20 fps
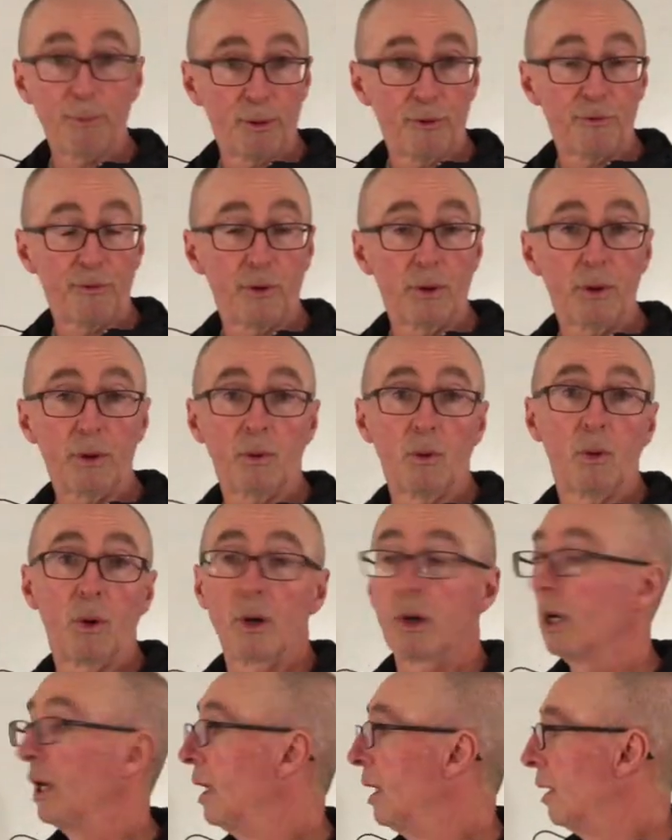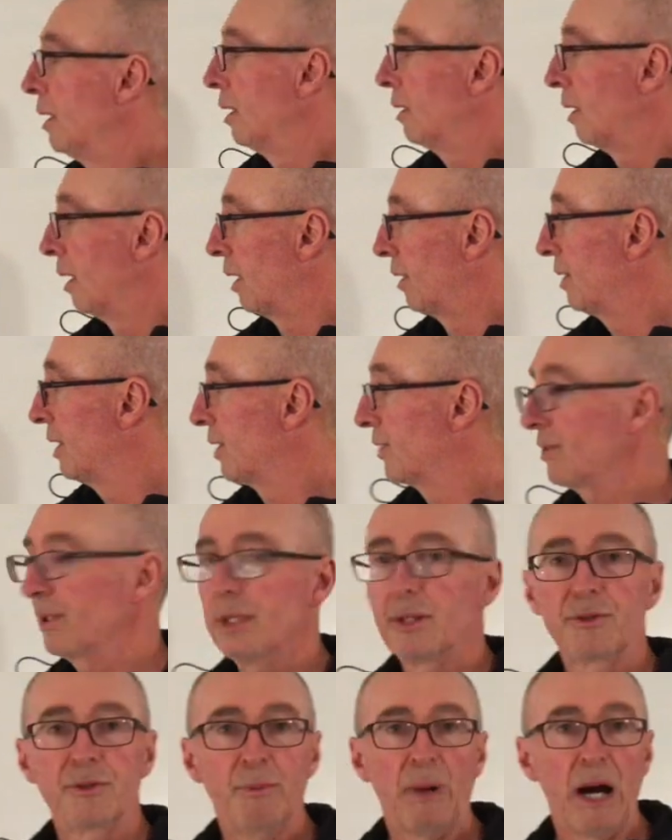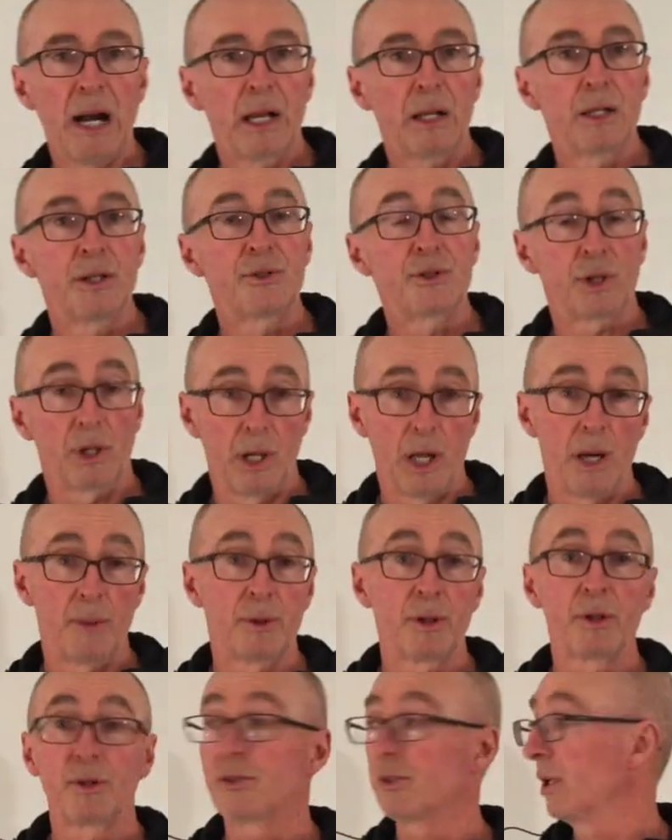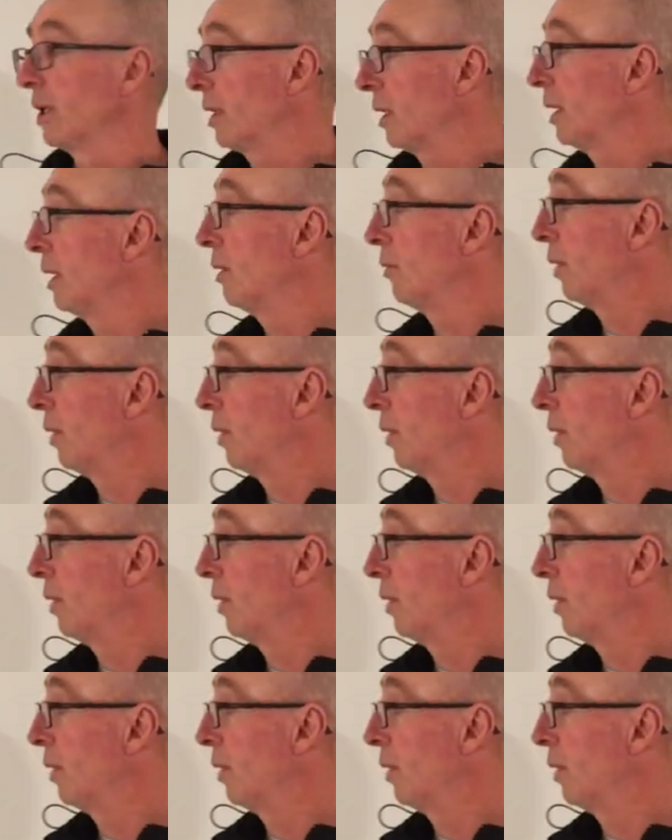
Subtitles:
prefer, or distance, mileage, kilometers, any